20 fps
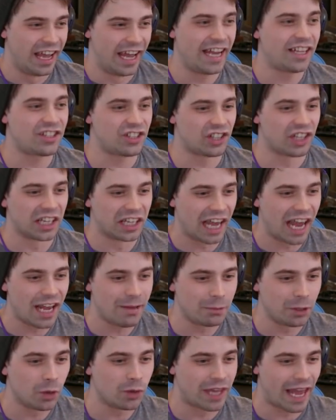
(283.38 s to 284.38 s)
It's the
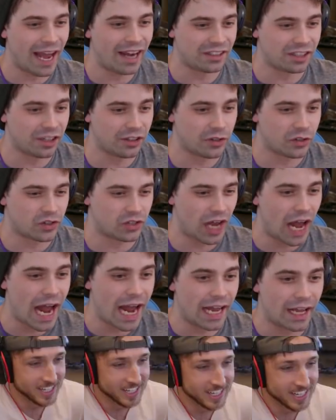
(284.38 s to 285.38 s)
game you can't
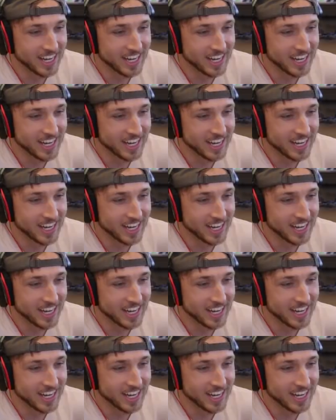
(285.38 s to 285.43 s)
understand.